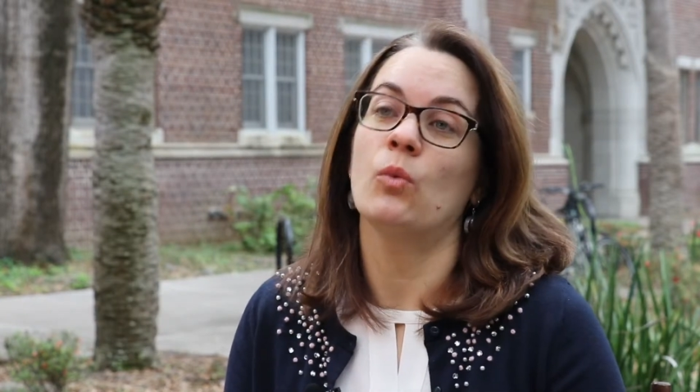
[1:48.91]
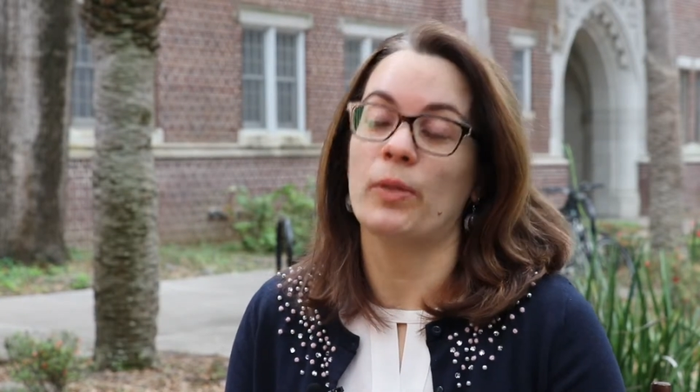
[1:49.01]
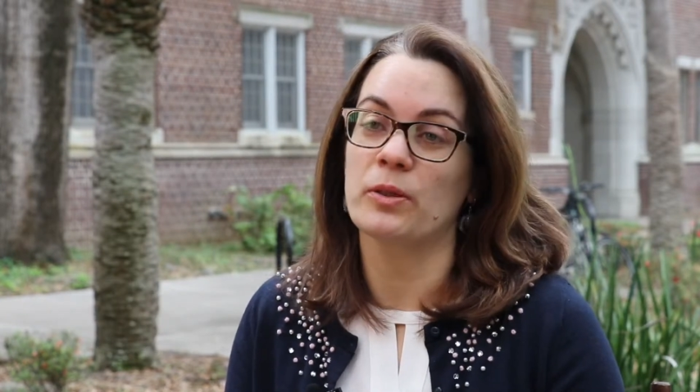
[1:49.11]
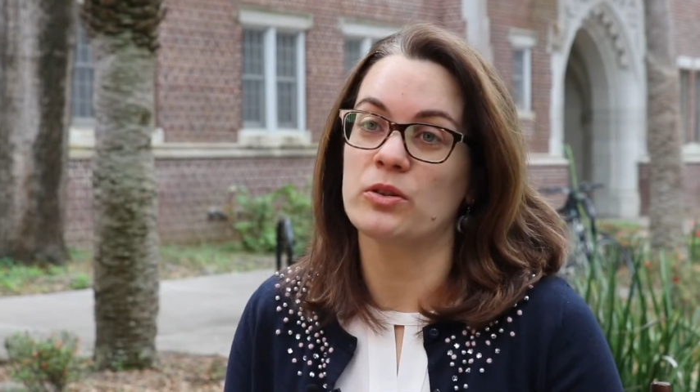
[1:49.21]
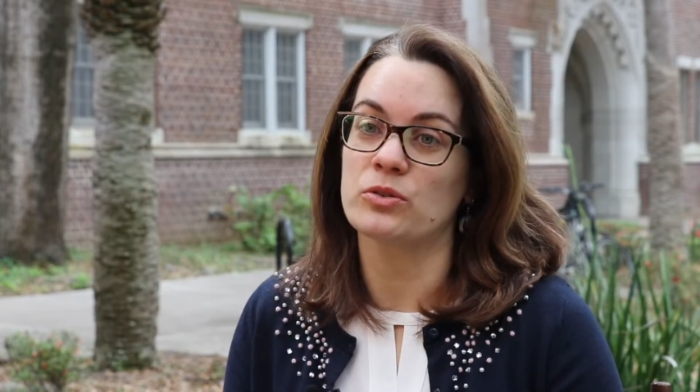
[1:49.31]

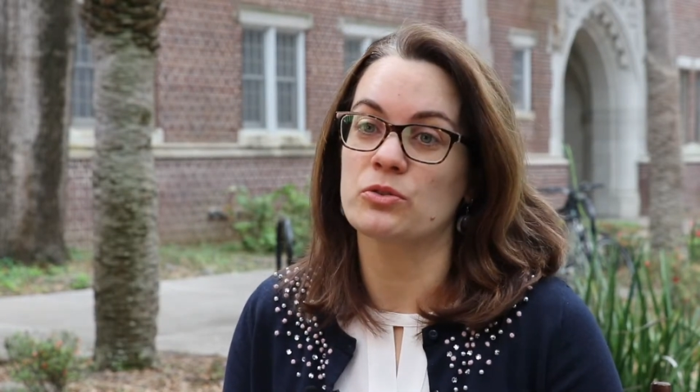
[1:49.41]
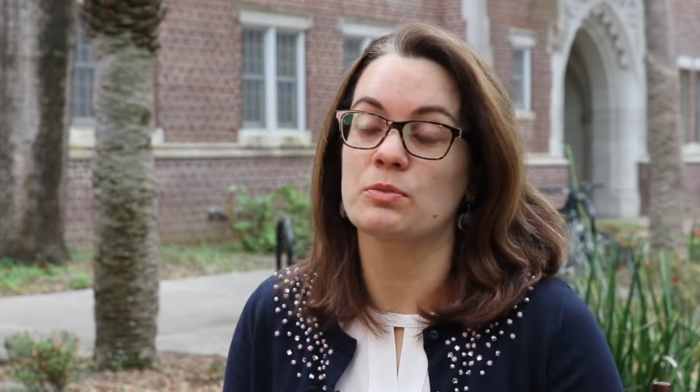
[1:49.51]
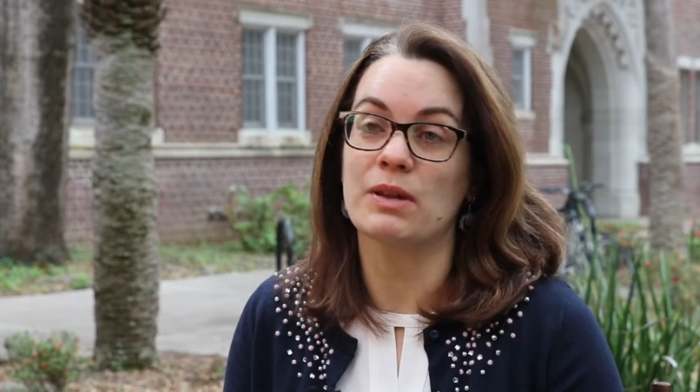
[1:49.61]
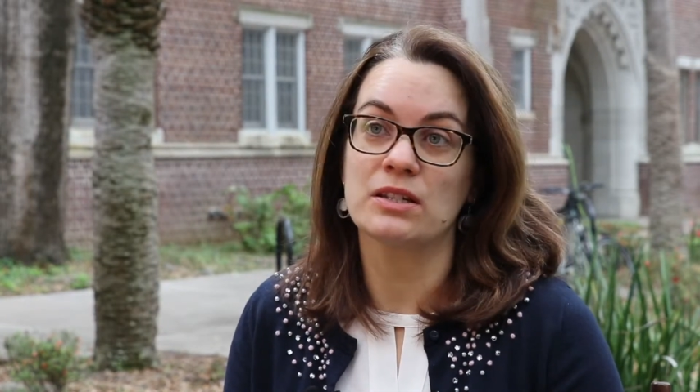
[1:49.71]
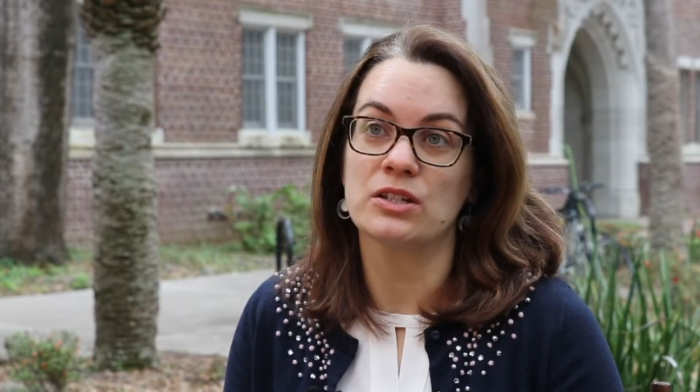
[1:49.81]
what the
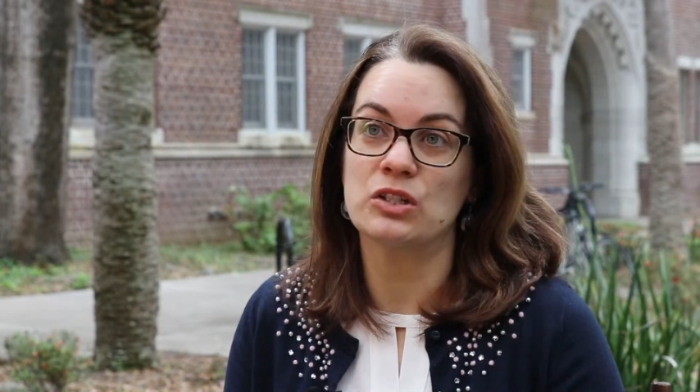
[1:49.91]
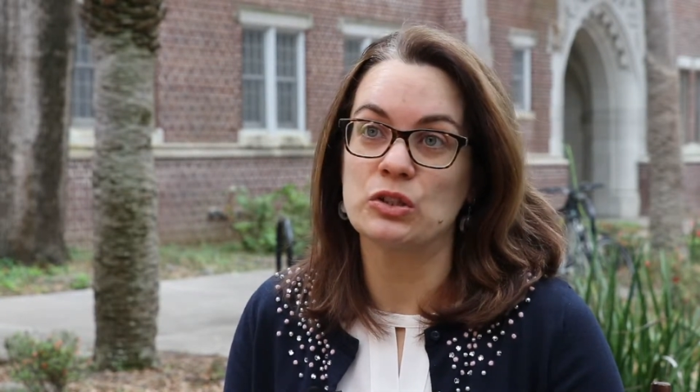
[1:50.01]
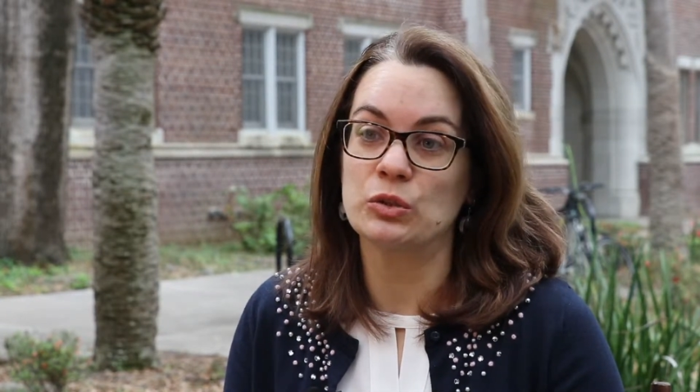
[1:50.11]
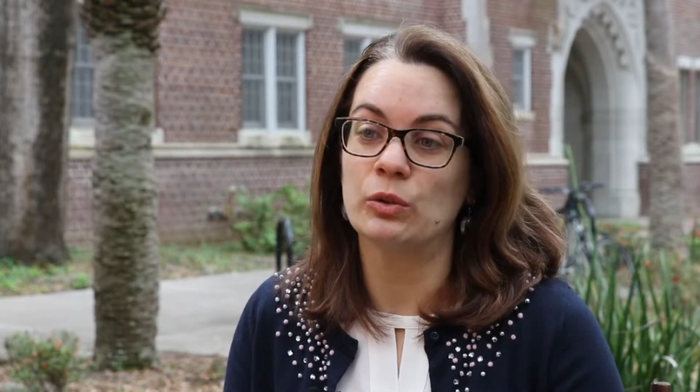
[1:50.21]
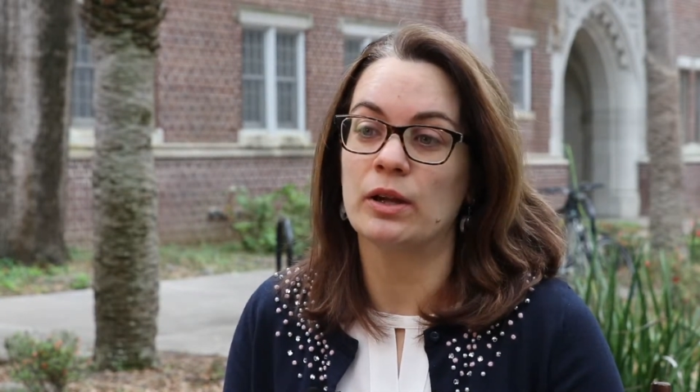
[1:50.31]
user's meant to
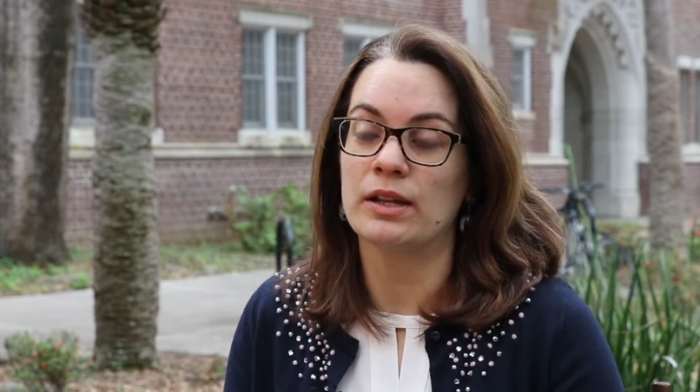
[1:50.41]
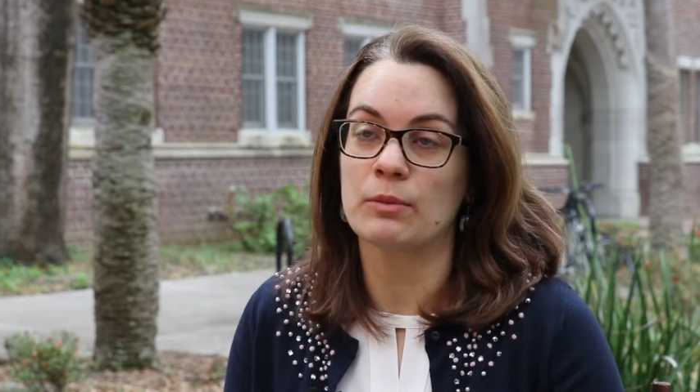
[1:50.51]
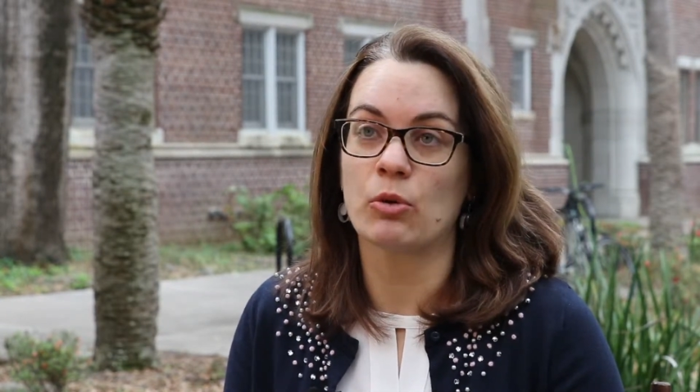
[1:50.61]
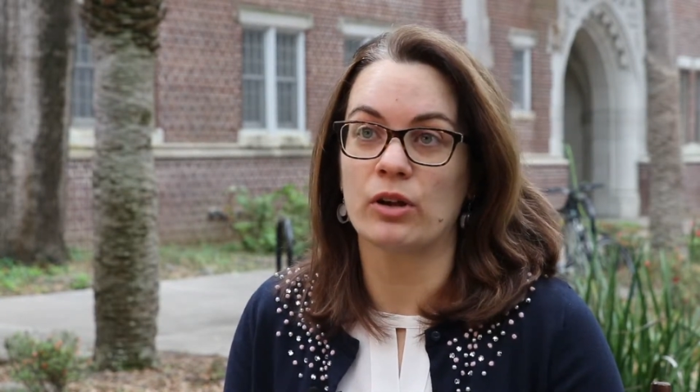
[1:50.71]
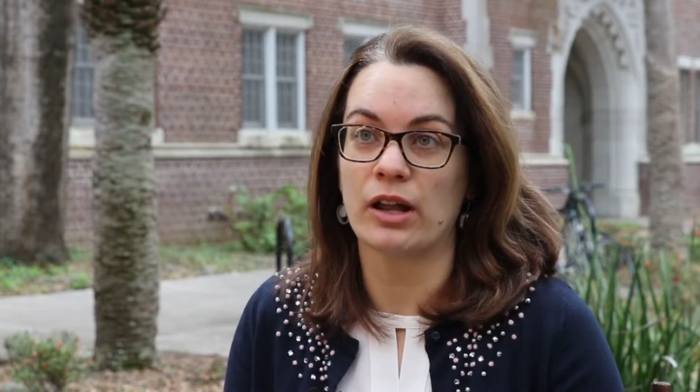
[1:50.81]
do
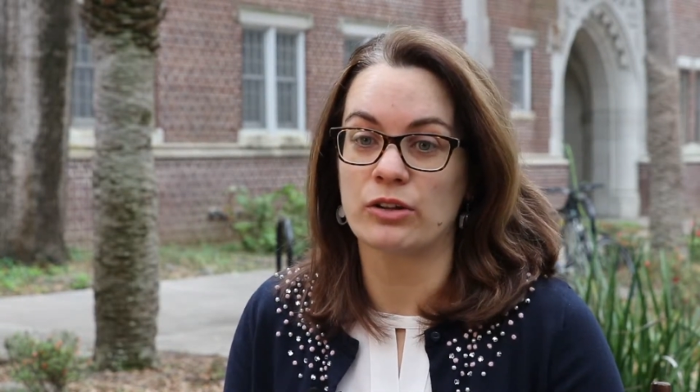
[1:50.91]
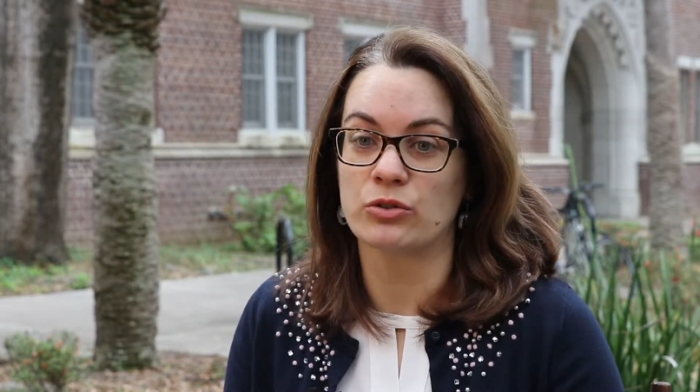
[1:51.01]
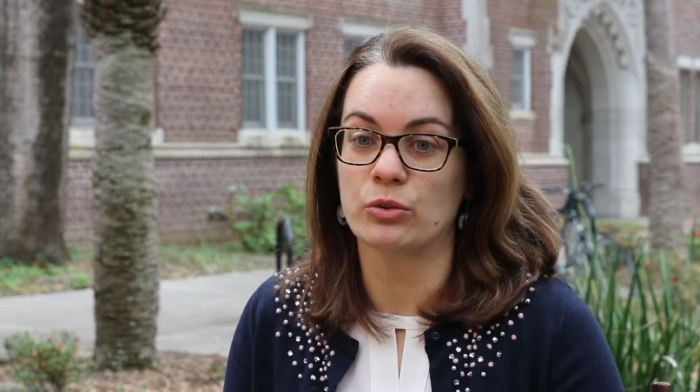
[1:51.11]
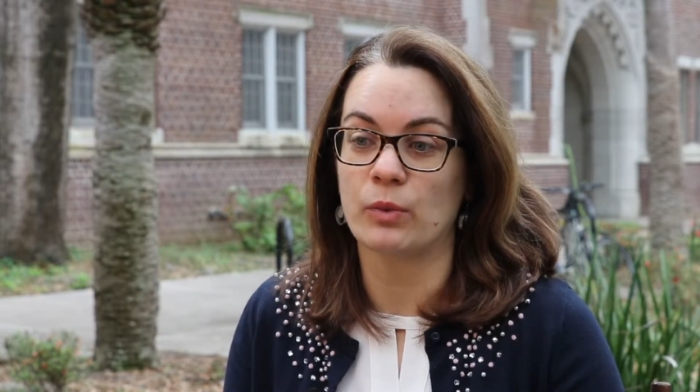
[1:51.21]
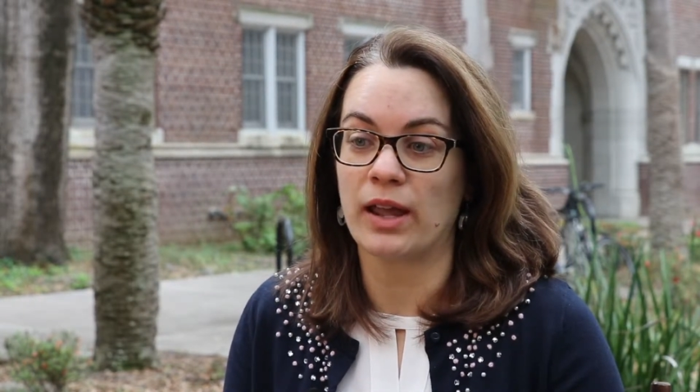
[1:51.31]
in a more
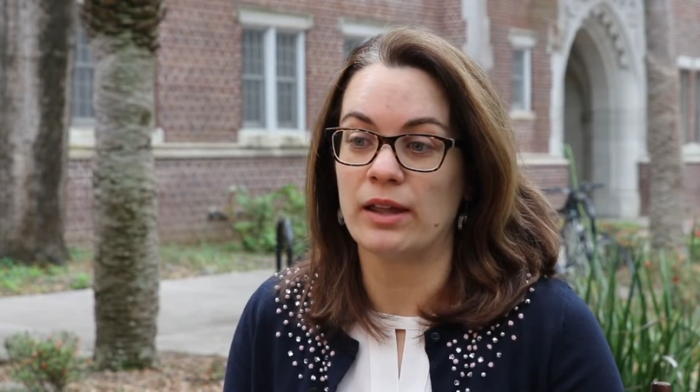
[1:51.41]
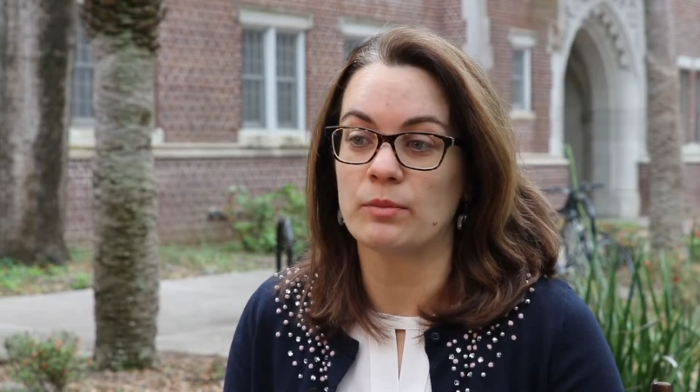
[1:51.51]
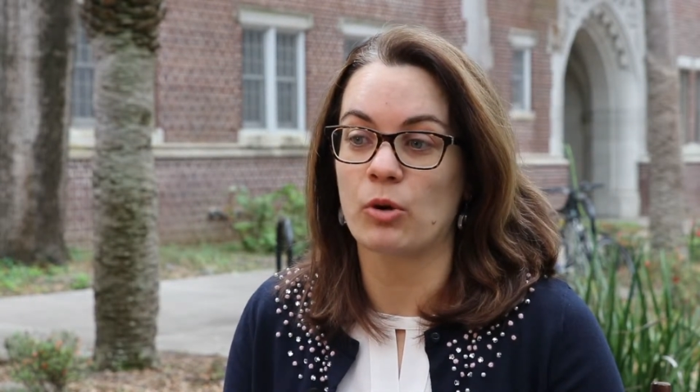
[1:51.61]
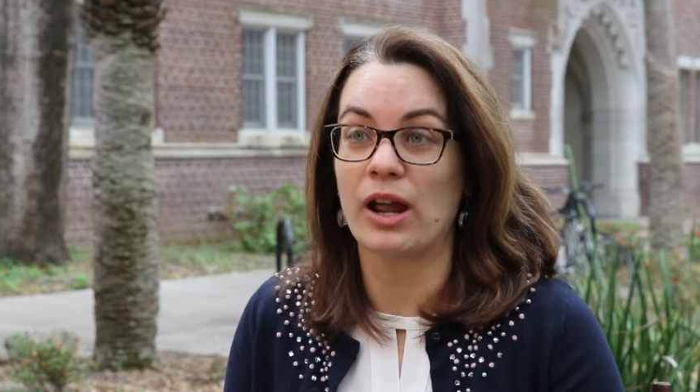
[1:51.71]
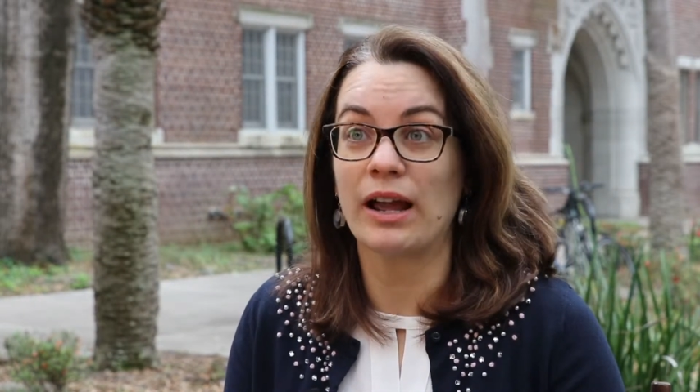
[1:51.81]
natural way
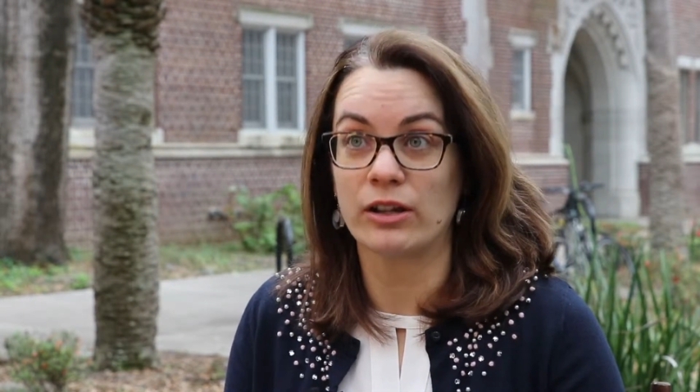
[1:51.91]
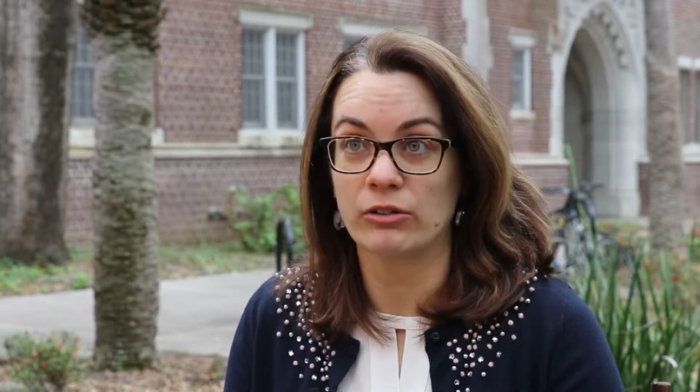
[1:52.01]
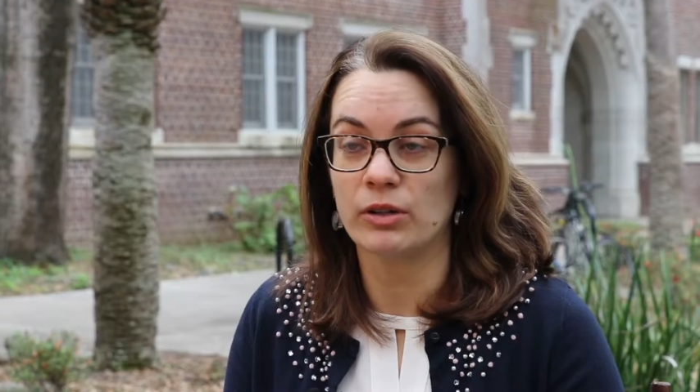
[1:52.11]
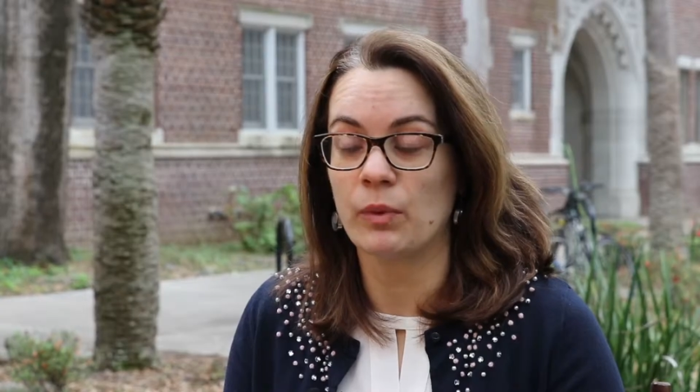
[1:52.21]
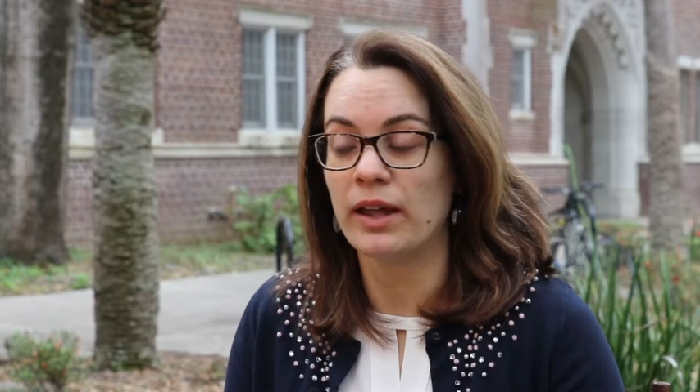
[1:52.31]
and more
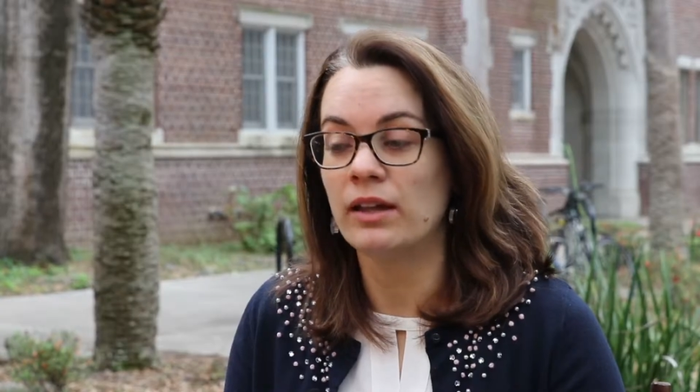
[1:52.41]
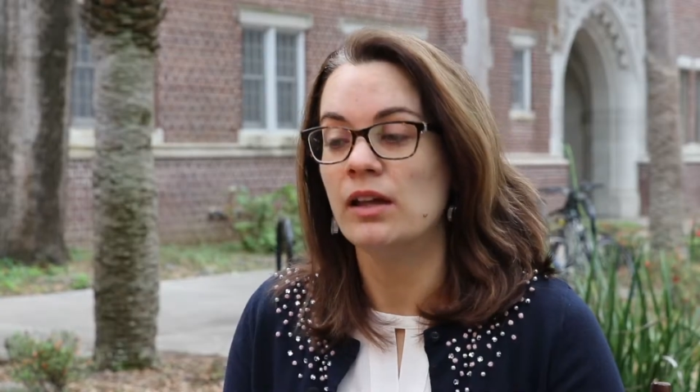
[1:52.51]
accurate way,